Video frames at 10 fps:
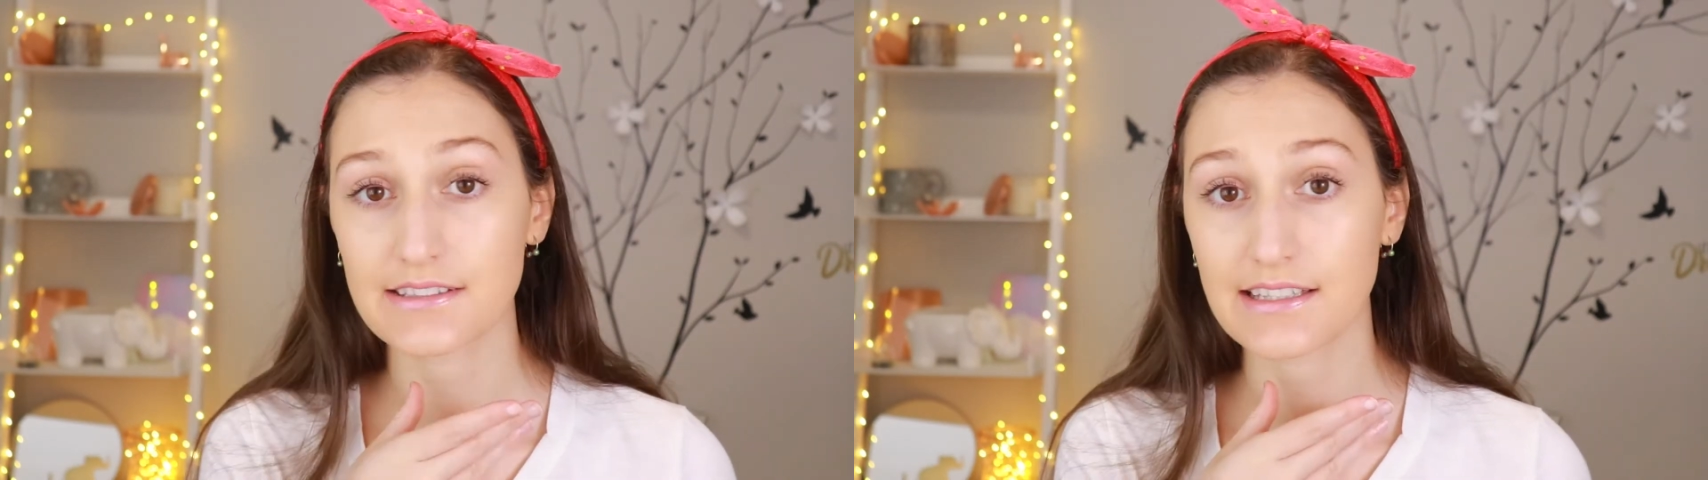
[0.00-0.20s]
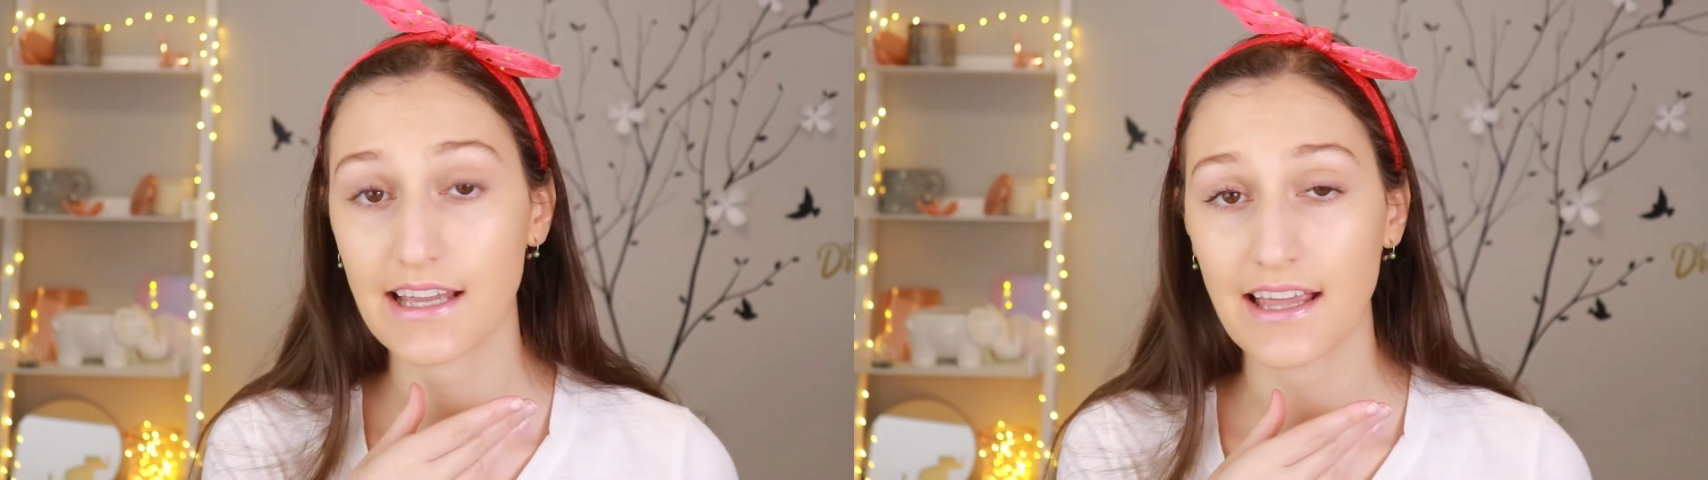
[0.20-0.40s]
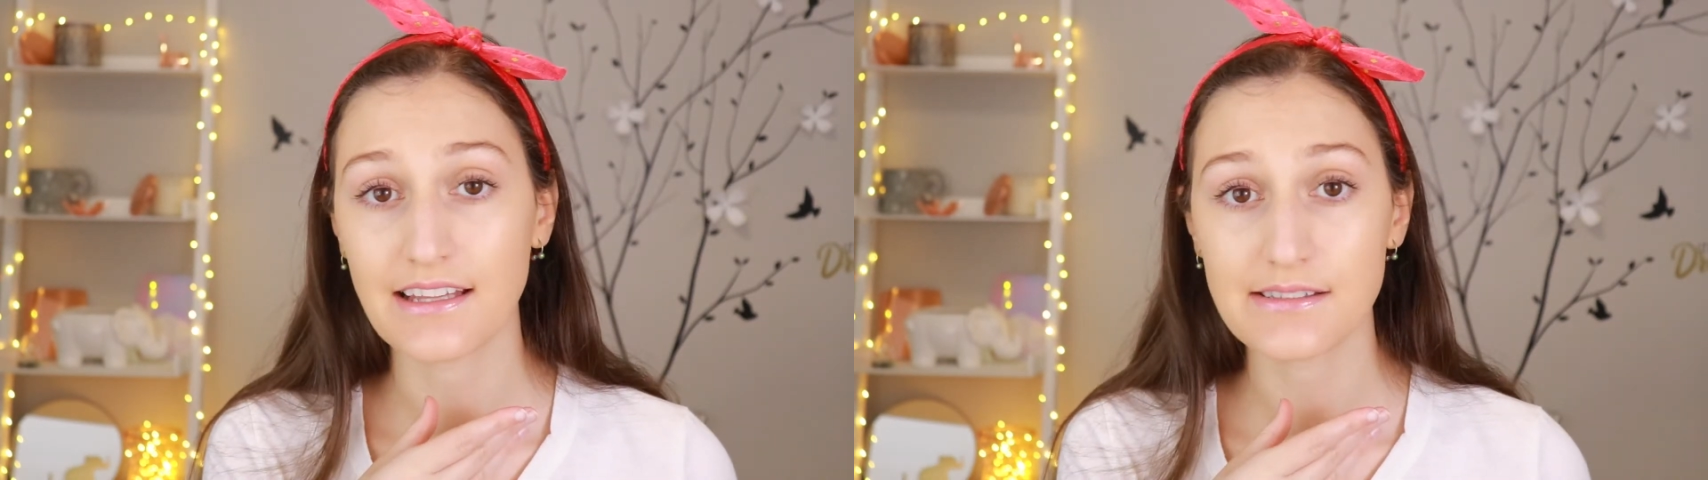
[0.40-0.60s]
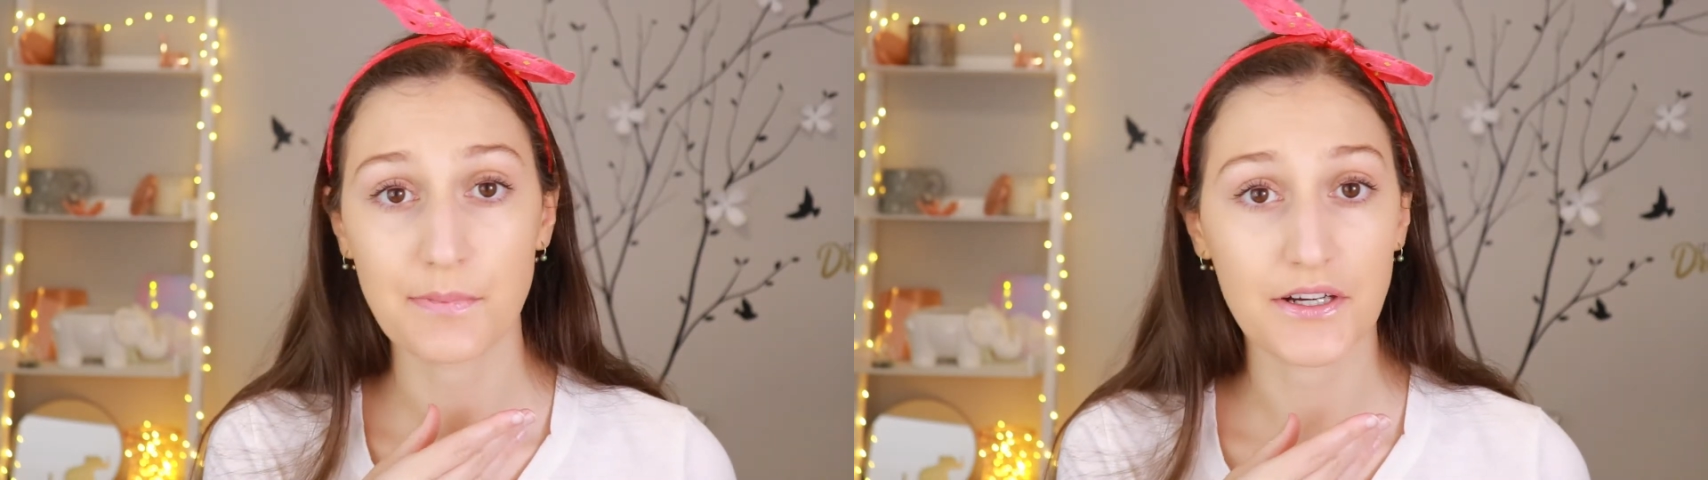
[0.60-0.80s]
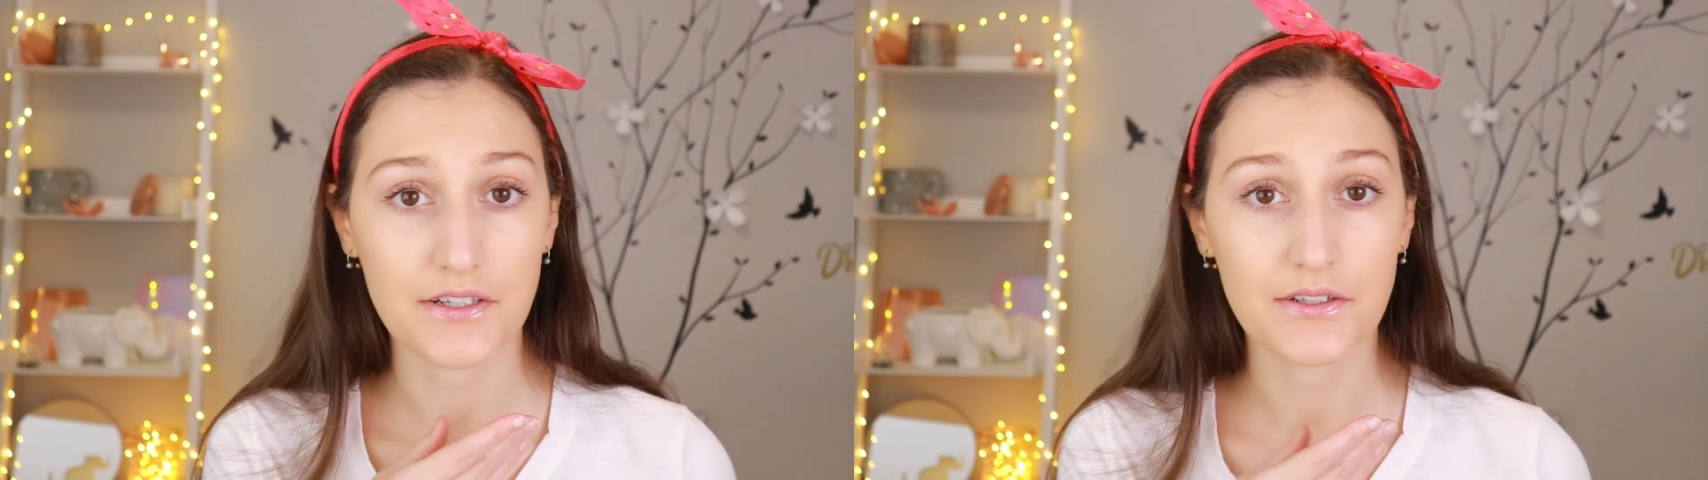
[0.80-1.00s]
see any
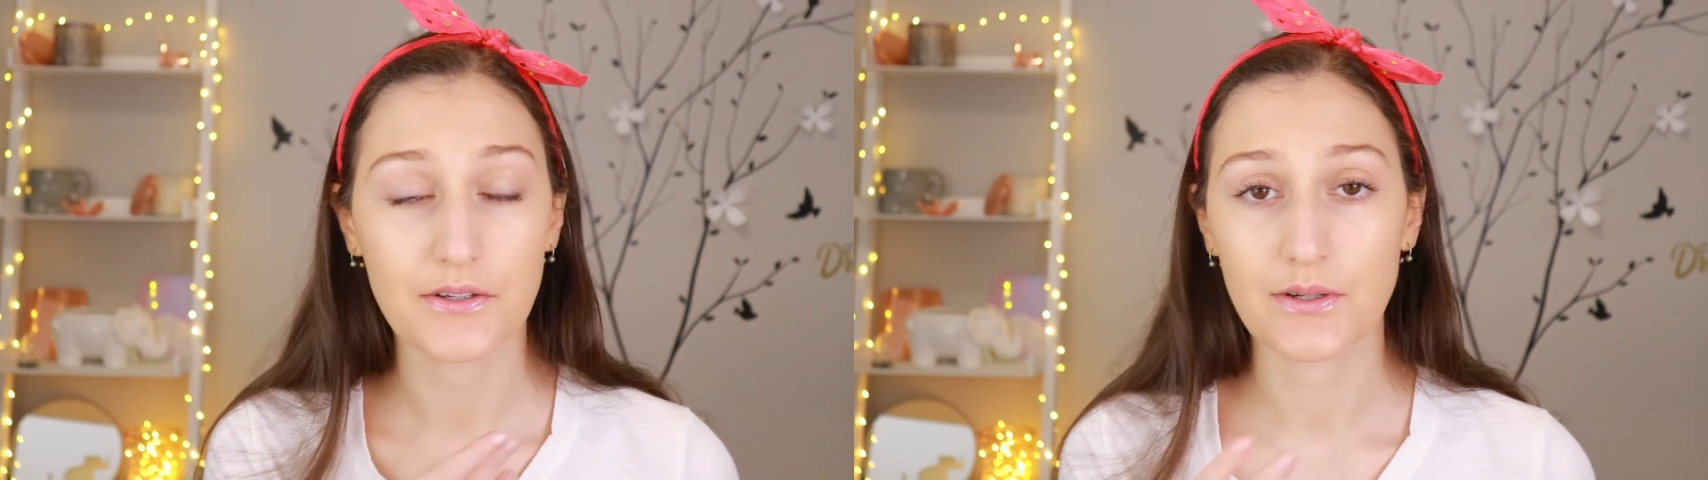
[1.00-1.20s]
sparkle